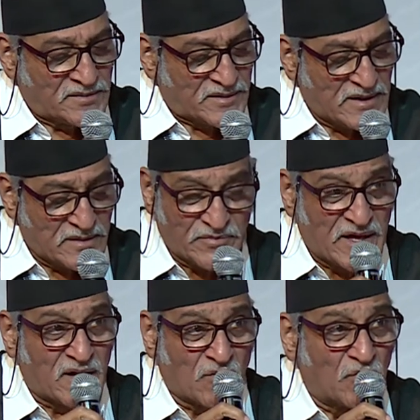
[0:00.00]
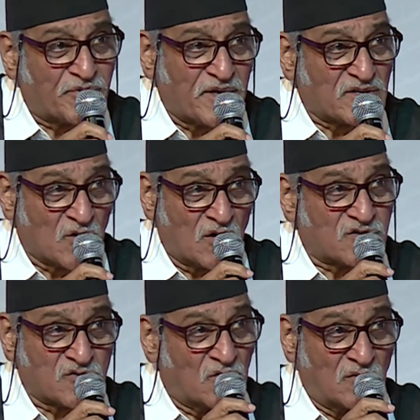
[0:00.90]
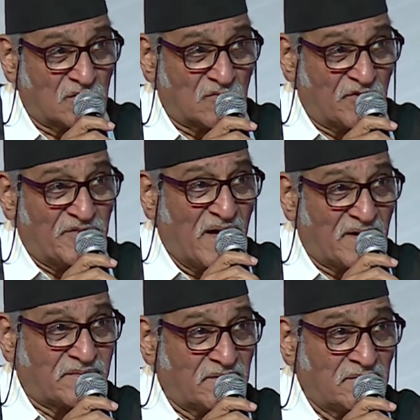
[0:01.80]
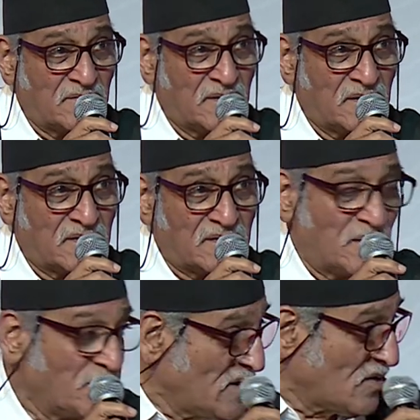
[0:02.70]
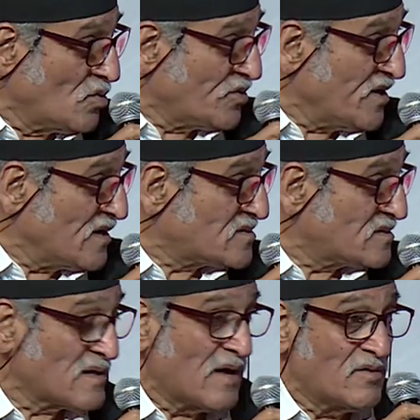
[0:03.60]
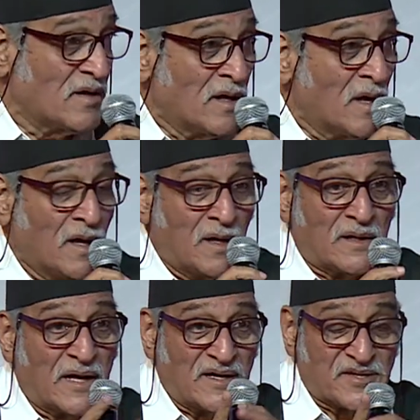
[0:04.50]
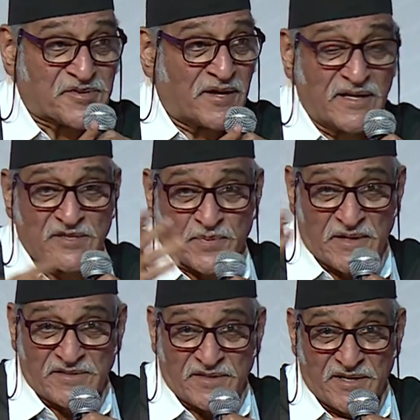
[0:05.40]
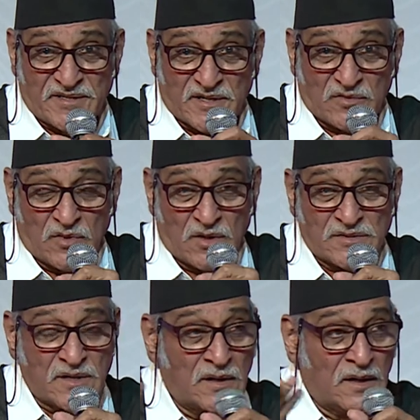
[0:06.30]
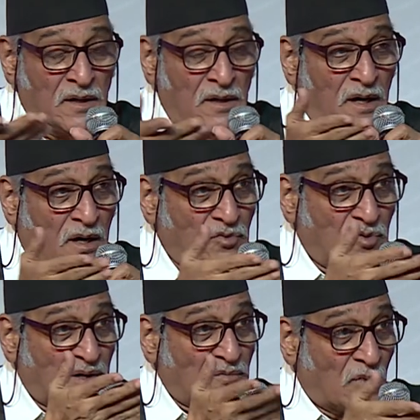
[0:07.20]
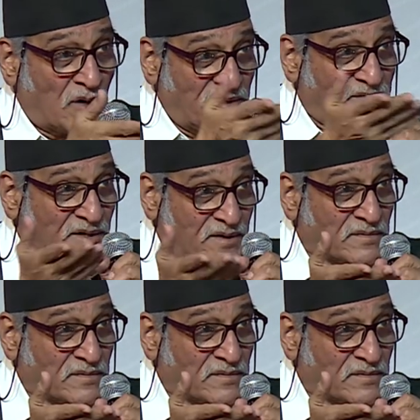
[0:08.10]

tell there are good things also with that. There are many good things. Like yesterday's presentation was how you can monitor